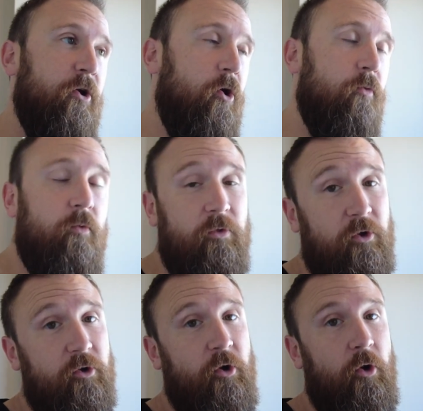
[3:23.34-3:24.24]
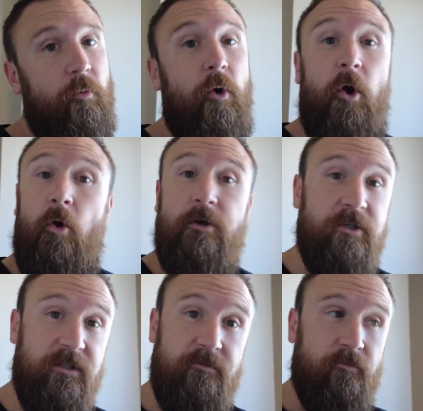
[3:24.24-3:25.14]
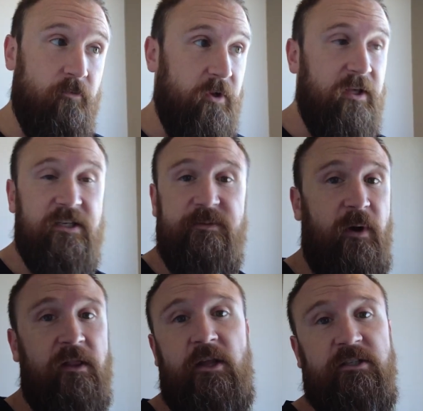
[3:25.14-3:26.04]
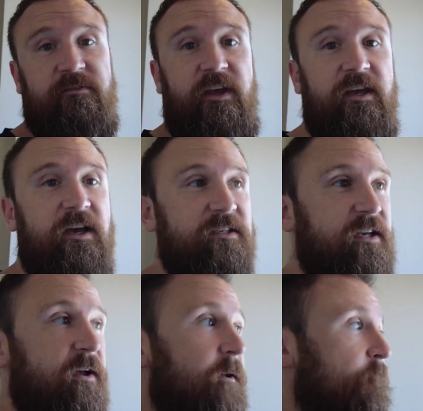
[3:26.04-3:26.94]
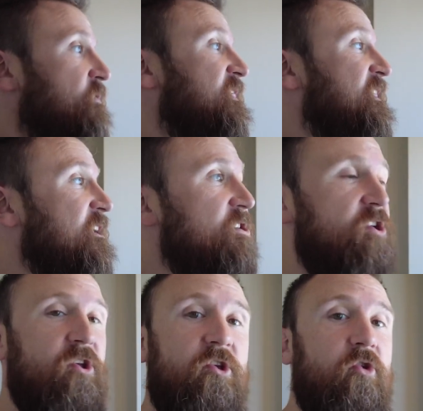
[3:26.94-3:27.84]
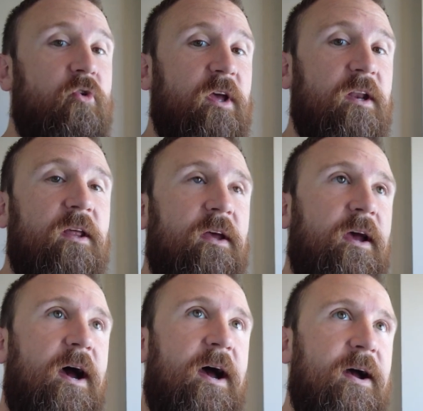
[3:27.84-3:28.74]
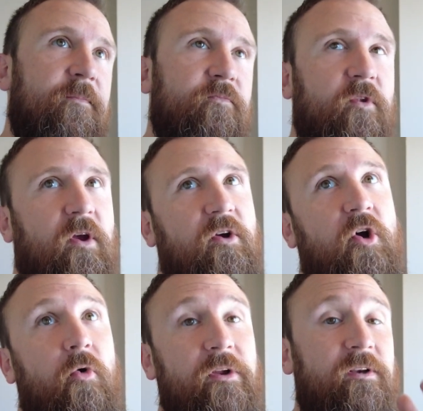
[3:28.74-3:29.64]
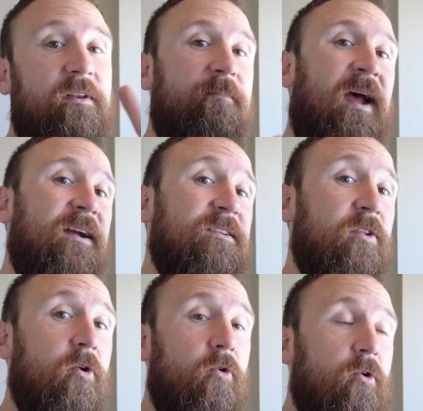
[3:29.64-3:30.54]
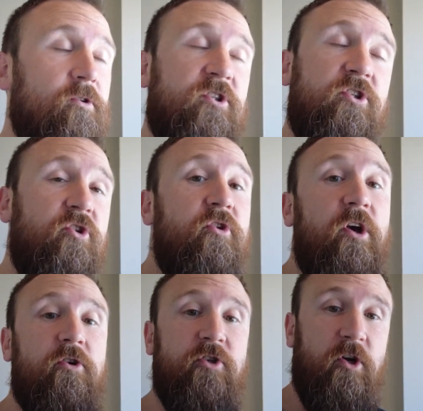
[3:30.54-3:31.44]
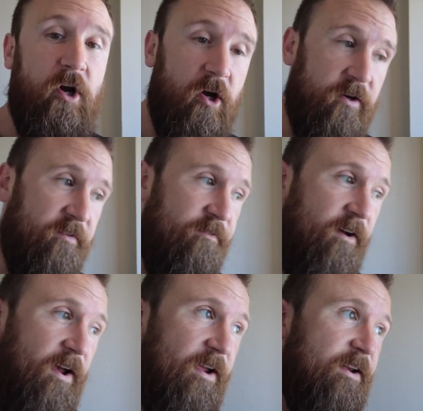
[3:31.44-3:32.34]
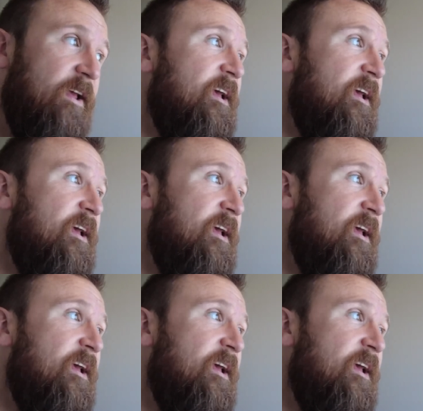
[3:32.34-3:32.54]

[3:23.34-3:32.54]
home, third home, or just really a spot in Las Vegas. This unit, going back to the whole studios are hard to find,